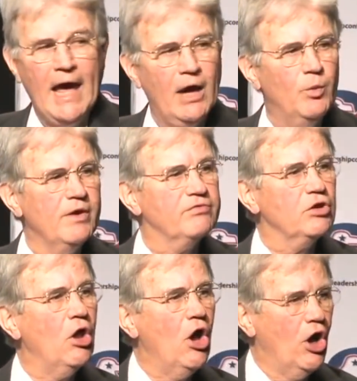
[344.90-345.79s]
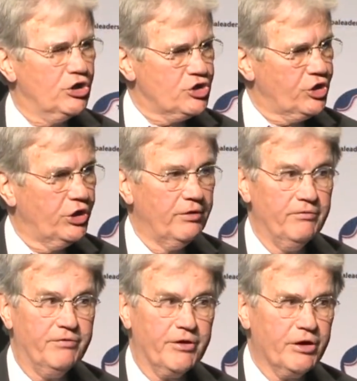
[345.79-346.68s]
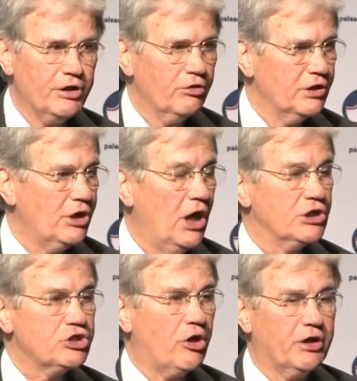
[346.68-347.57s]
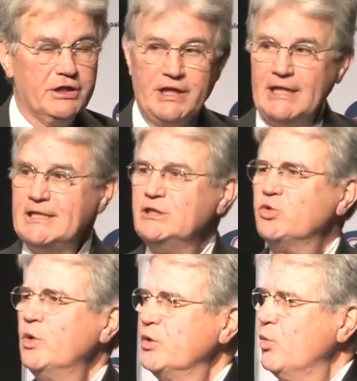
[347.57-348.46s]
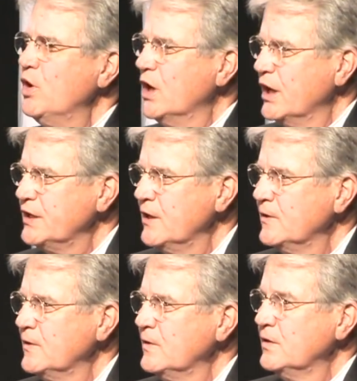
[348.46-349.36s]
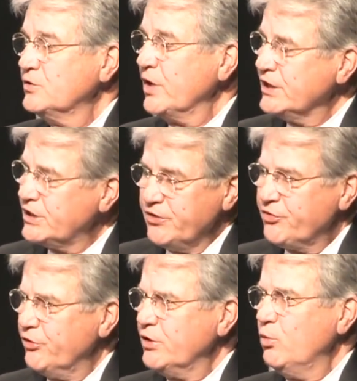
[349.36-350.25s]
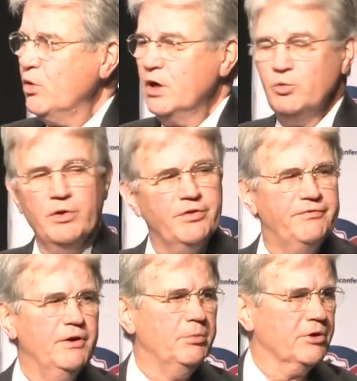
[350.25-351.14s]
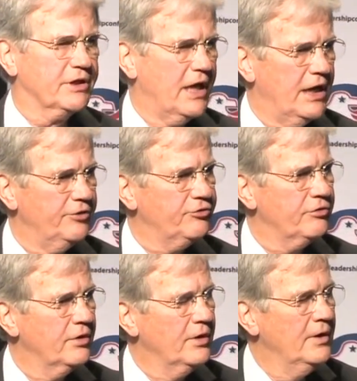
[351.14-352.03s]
And we've lost very early on, starting in 1931 with the Coburn case,